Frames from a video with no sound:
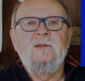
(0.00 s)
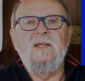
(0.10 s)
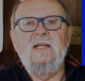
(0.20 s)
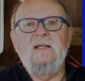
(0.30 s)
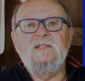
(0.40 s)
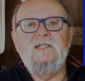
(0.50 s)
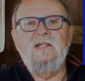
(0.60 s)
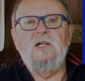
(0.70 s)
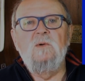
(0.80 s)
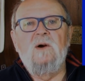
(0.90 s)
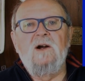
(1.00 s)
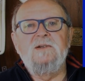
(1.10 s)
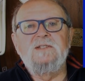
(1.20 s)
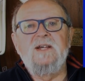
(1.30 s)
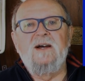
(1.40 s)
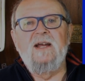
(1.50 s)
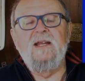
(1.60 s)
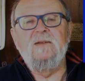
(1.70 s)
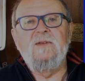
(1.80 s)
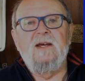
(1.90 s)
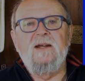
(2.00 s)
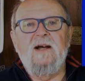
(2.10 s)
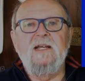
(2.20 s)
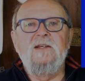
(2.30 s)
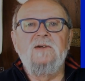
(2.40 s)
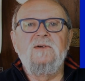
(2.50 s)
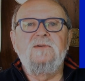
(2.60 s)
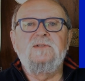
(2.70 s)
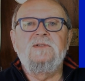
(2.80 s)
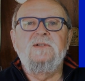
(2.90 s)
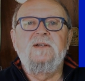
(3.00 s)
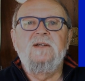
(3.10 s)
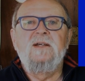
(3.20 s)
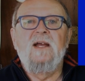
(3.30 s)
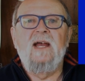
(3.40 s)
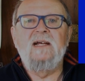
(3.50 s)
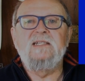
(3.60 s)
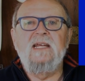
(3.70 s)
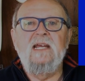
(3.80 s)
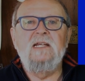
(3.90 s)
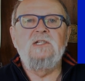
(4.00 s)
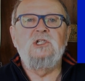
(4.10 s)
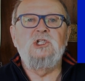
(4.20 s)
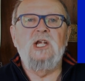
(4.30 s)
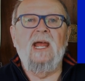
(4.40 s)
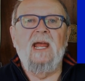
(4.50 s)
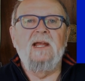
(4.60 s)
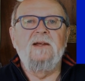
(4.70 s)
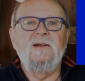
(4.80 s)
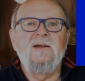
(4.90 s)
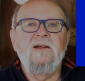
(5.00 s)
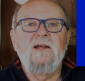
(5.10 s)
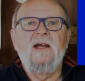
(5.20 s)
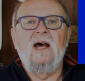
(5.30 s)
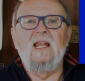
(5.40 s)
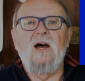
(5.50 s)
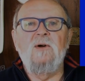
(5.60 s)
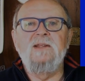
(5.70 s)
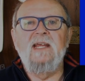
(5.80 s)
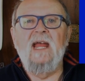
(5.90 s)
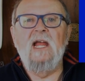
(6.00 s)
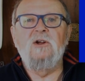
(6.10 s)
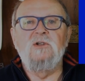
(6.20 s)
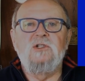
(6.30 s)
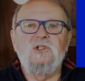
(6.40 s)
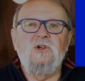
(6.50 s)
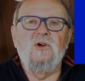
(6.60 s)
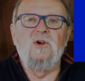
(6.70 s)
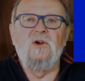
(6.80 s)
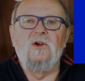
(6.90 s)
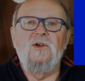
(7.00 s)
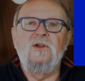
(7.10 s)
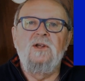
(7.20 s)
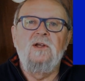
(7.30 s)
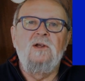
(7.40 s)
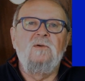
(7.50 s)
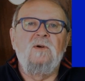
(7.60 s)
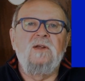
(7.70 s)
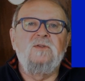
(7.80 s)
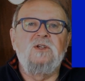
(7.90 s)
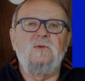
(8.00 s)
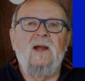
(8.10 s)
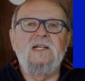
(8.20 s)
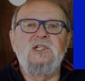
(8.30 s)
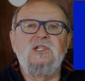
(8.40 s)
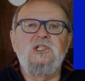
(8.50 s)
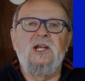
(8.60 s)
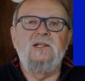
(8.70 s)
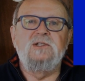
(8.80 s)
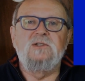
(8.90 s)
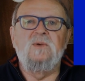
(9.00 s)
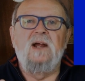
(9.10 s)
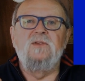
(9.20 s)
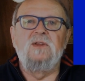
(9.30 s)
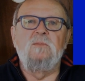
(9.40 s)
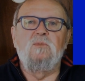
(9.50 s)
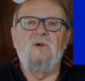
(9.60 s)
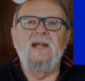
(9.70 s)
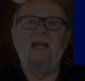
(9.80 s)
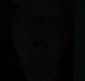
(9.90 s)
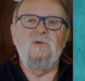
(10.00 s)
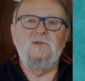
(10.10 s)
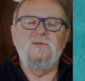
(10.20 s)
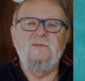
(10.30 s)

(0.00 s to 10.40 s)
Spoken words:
The CQR design that I use has a hinged shank, allowing the anchor to turn with direction changes rather than break out,